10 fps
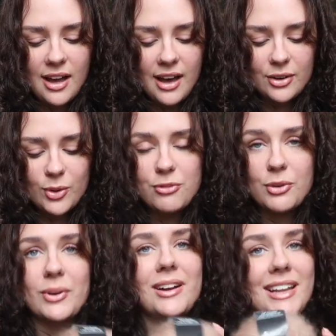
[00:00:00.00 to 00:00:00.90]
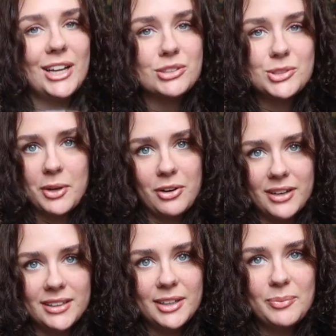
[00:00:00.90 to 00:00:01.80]
I don't know if I want an Ingrid sweater
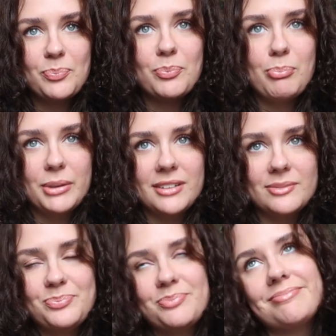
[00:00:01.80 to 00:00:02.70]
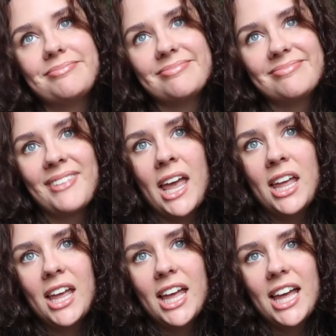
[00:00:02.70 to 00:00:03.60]
in it, but
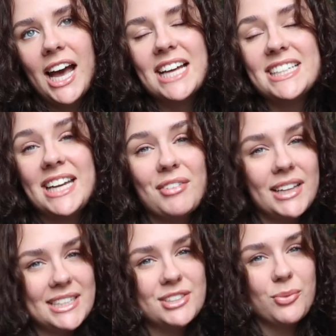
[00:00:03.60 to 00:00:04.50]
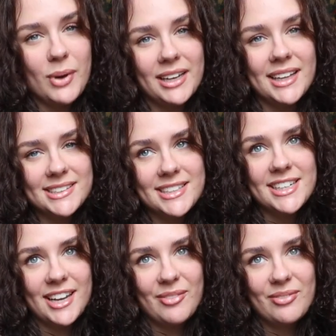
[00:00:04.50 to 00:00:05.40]
I did have a glass of wine
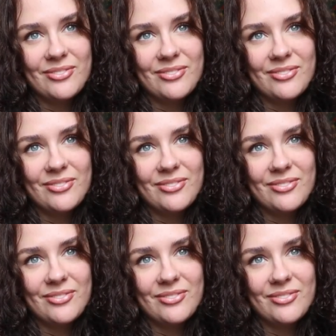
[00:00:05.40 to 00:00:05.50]
yesterday.